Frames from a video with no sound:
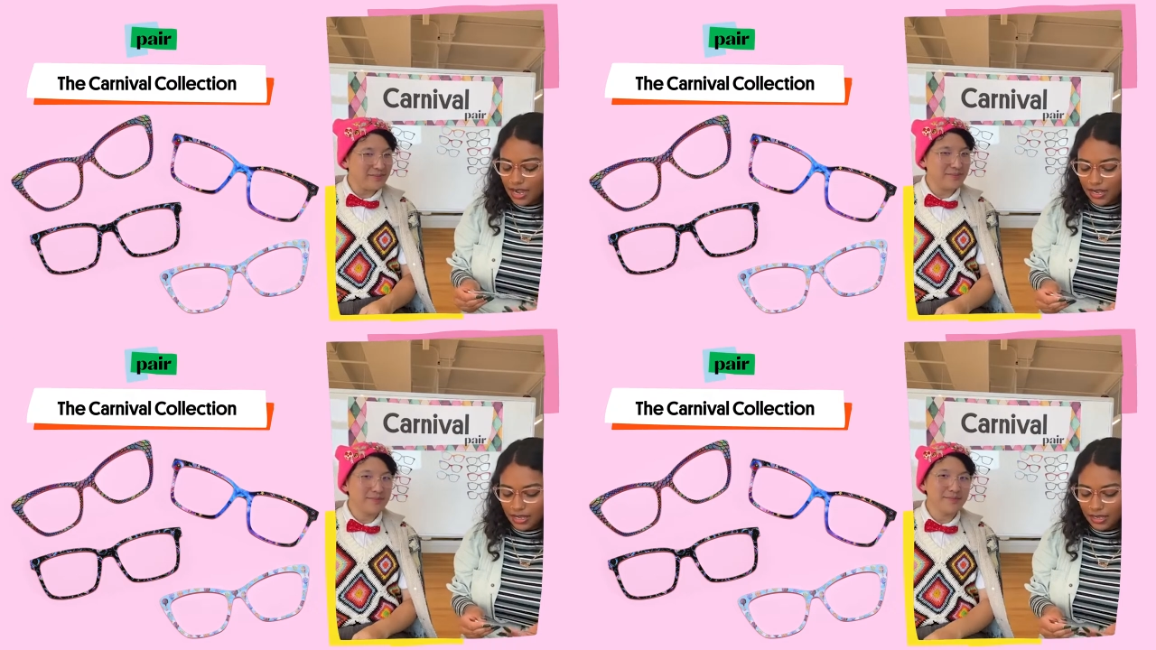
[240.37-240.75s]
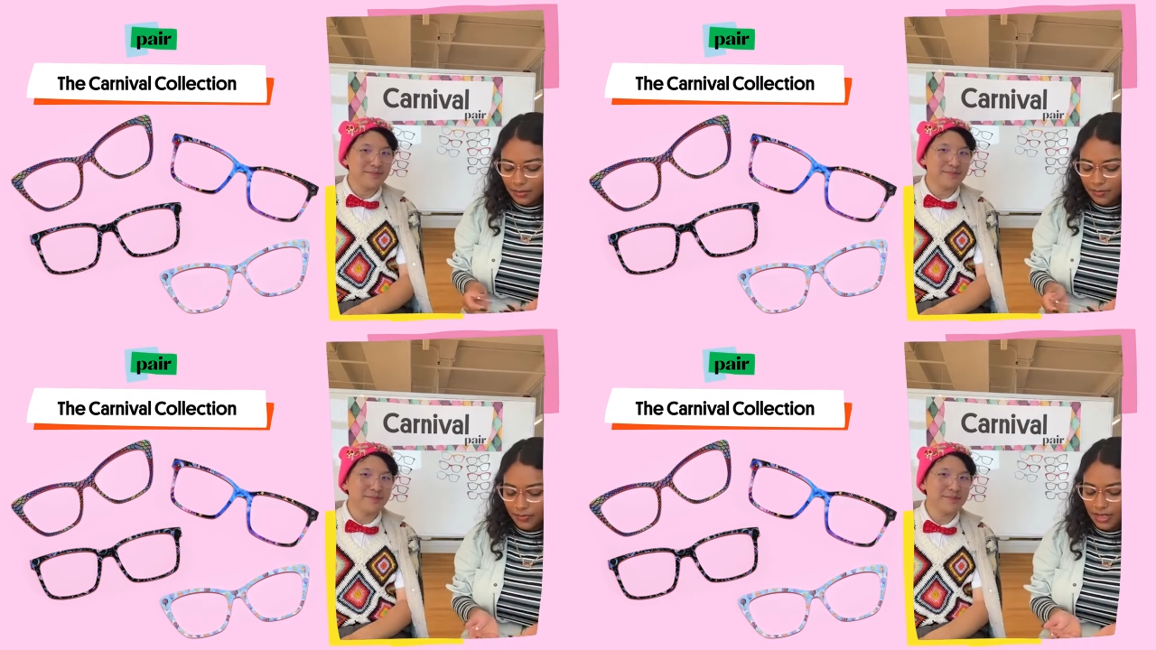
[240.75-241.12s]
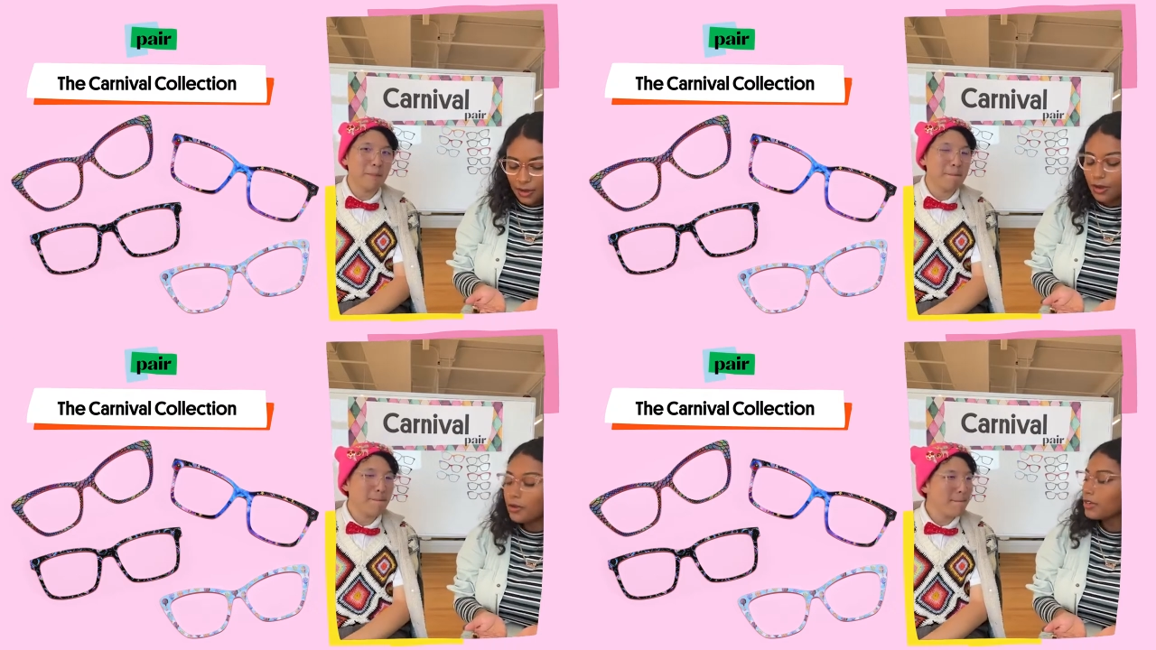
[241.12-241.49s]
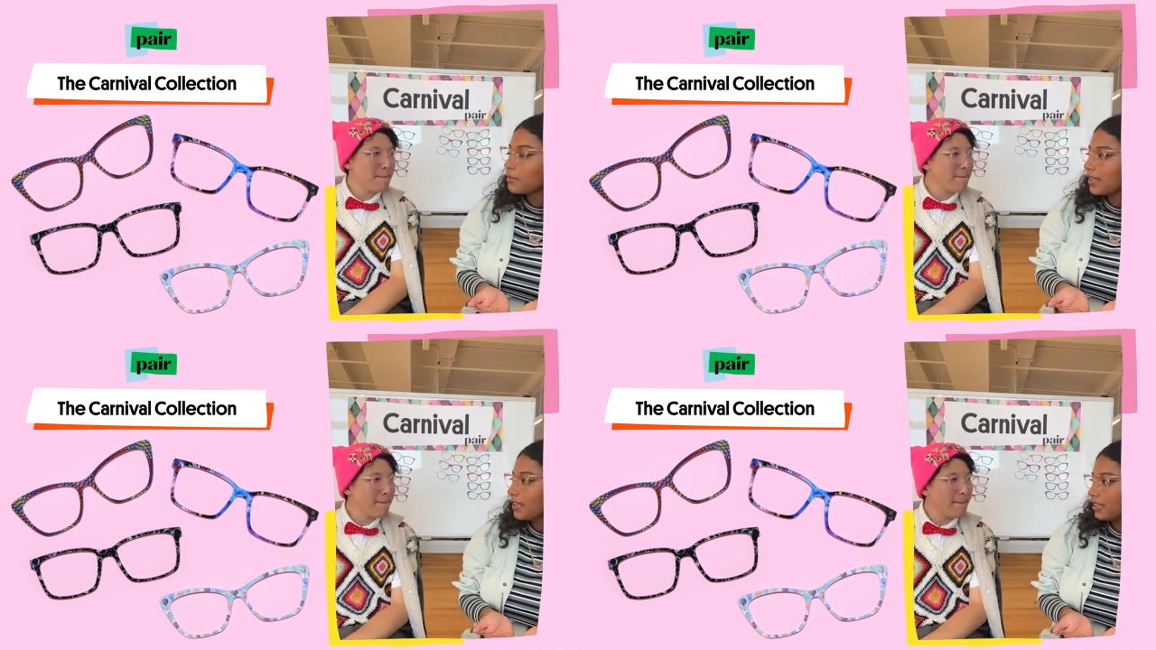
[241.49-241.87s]
Speaker 1: I own in
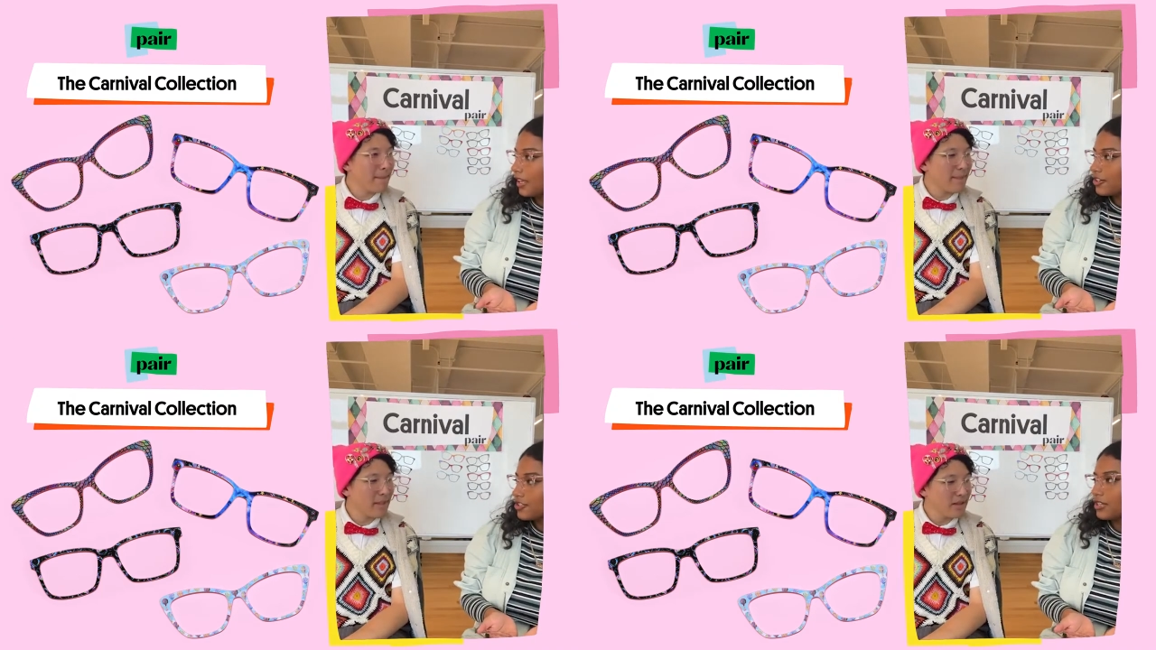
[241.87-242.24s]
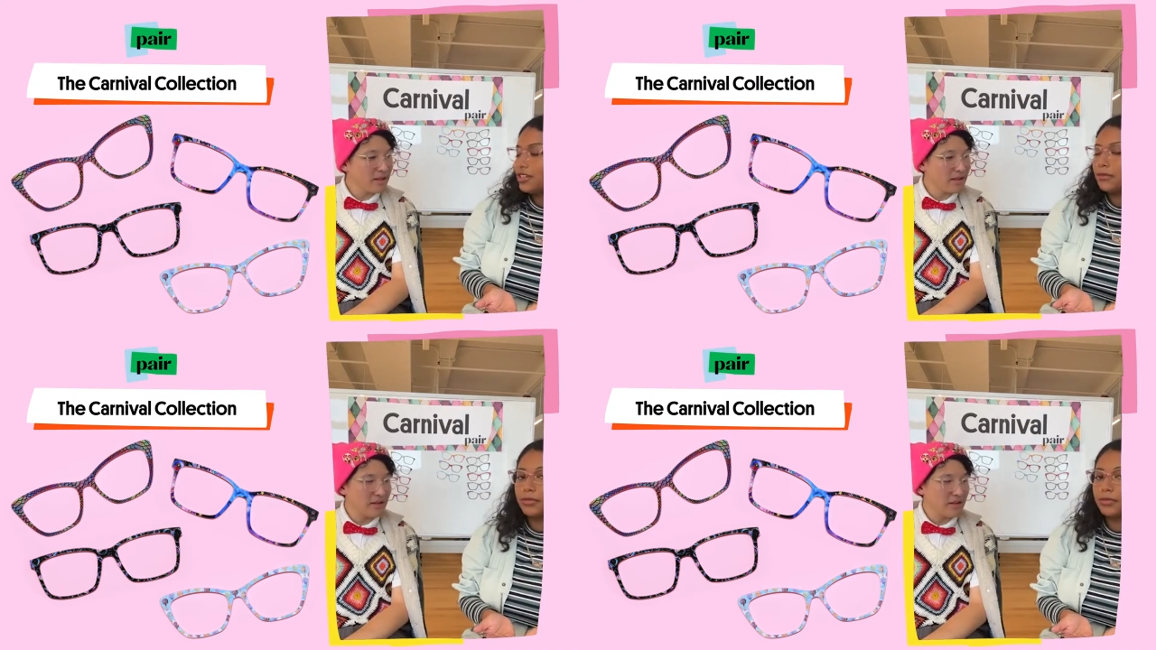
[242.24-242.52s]
my collection,